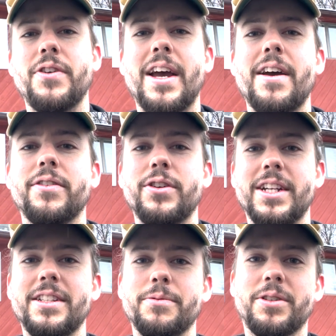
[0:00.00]
you have, go
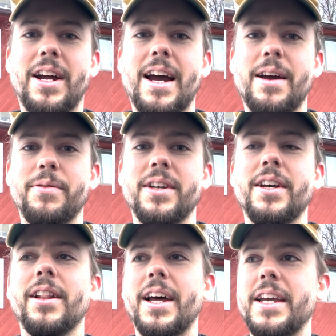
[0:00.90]
ahead and subscribe,
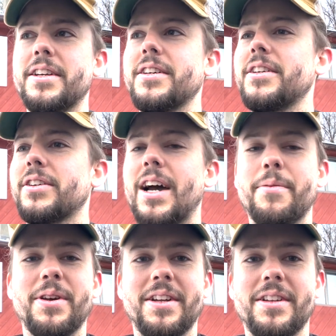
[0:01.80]
like,
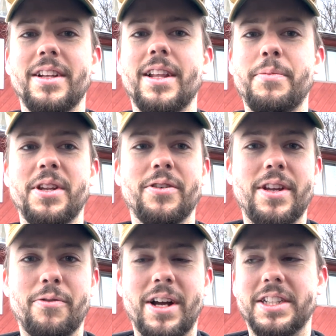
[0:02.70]
comment, let me know
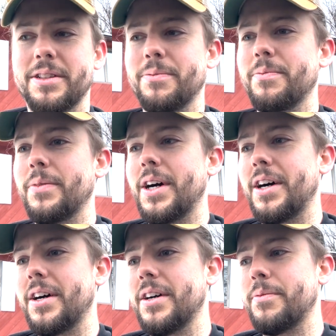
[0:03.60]
you're watching.
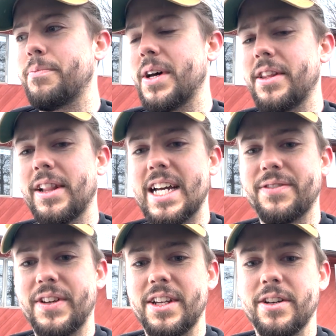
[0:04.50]
Uh, but the yeah,
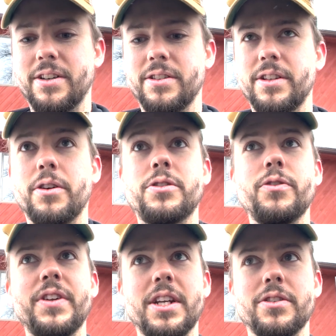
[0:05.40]
last video, no,
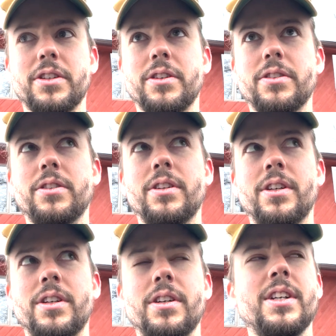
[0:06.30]
two videos ago.
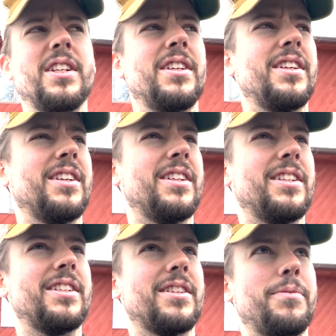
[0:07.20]

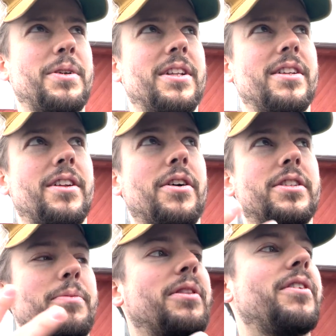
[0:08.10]
This is gonna be the no,
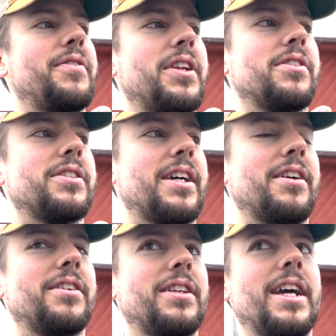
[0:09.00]
it's gonna be three videos right,
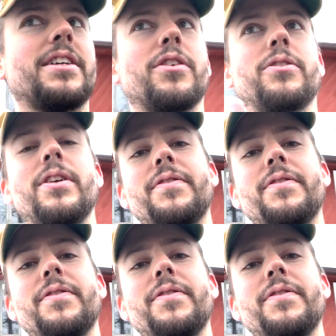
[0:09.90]
now. Yeah, okay. yeah, so three